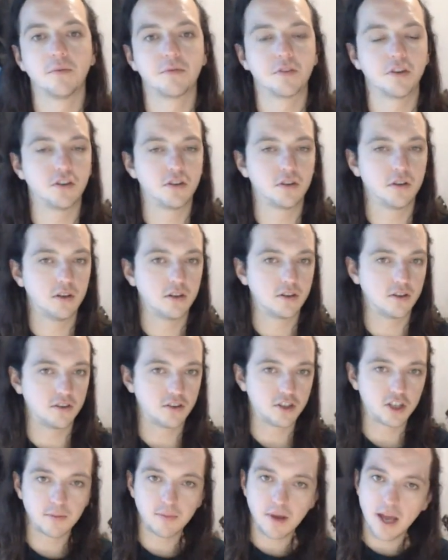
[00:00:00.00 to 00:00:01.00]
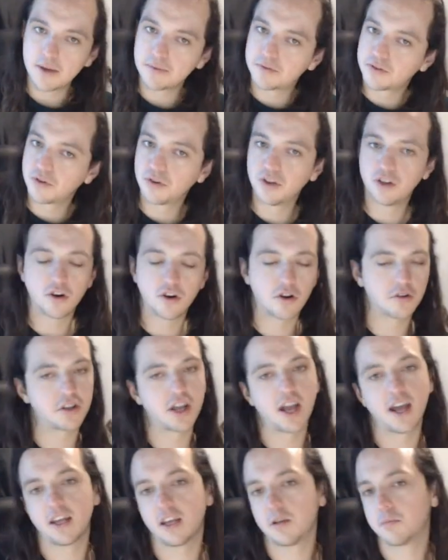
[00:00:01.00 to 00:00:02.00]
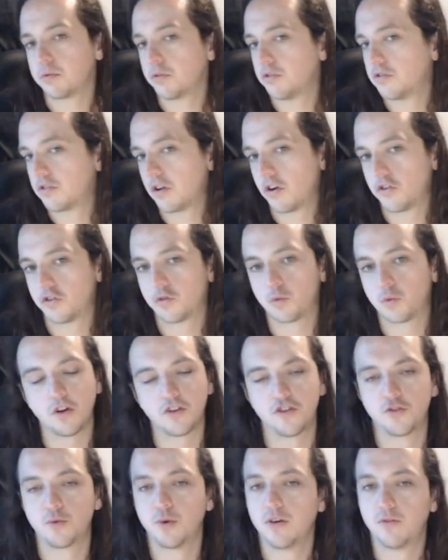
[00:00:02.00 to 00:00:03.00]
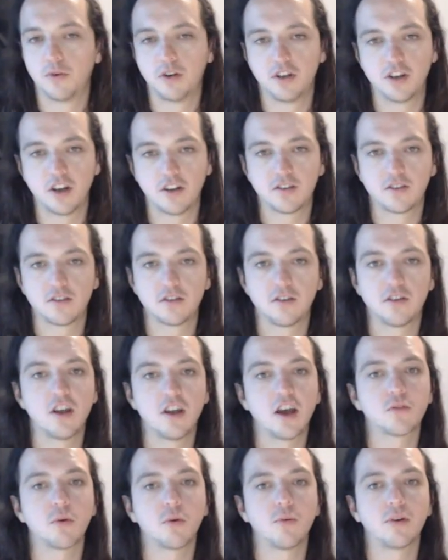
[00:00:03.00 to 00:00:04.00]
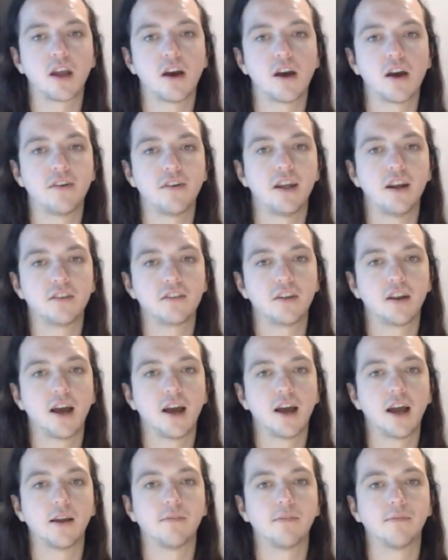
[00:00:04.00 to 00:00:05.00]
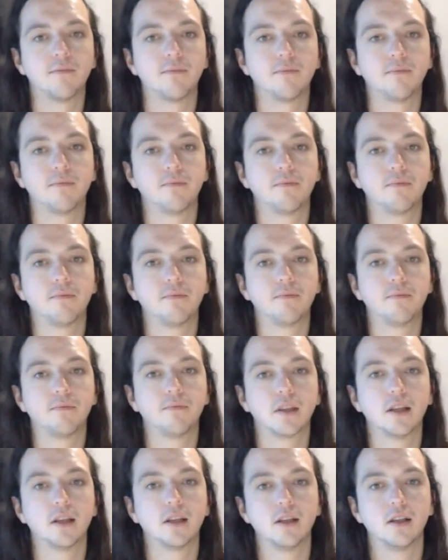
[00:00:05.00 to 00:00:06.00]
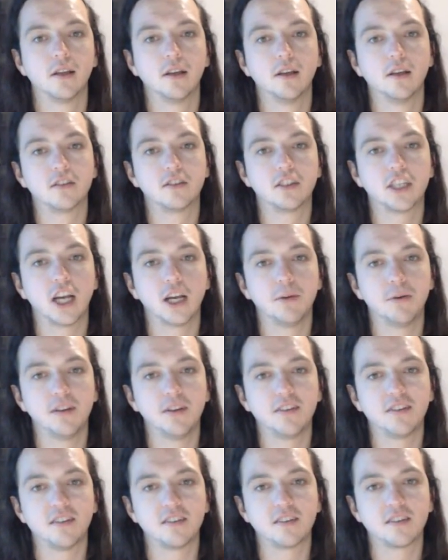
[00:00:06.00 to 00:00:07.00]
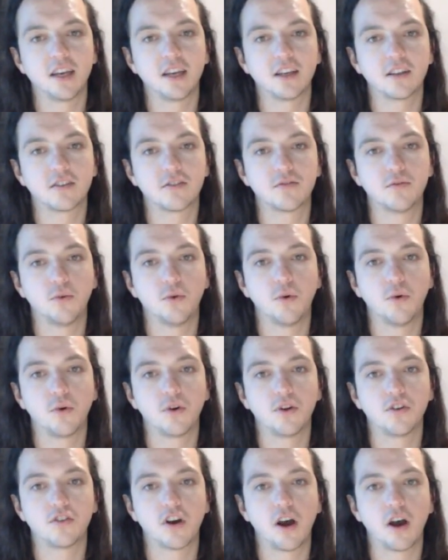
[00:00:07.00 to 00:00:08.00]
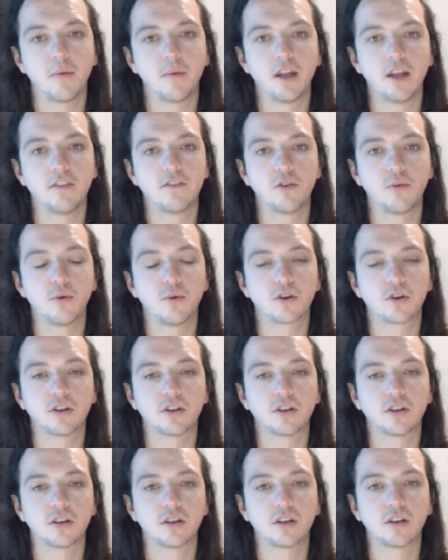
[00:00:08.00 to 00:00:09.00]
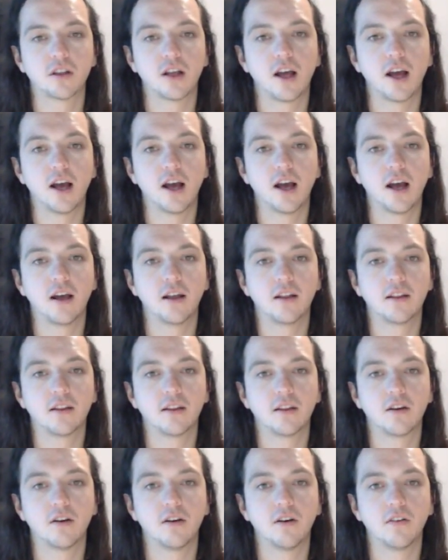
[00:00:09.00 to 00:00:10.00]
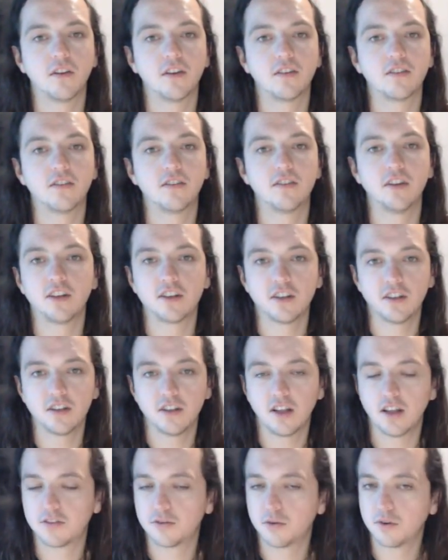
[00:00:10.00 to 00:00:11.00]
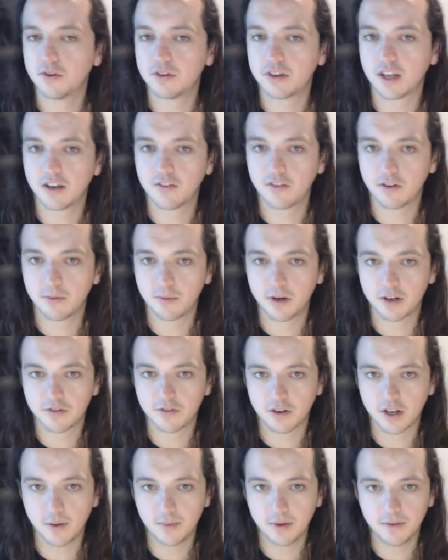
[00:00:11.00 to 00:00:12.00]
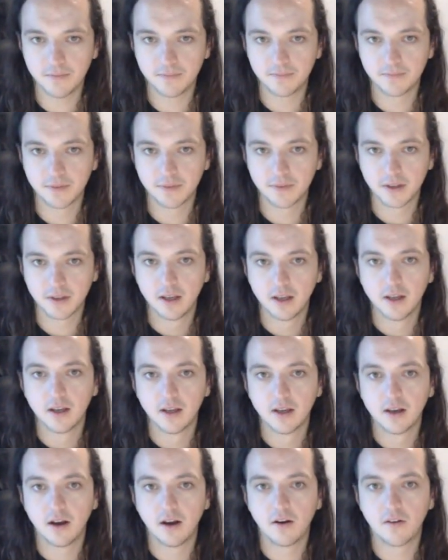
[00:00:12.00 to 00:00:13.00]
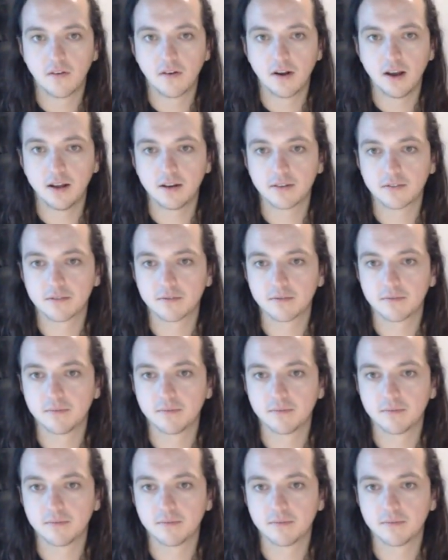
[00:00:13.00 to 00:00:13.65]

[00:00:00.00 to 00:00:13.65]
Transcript: So Jim, absolutely not adding in blues notes whatsoever. We just what we covered here today. So JP says, thanks for your time and effort working on this session. That's all good. Thank you very much for coming. All right.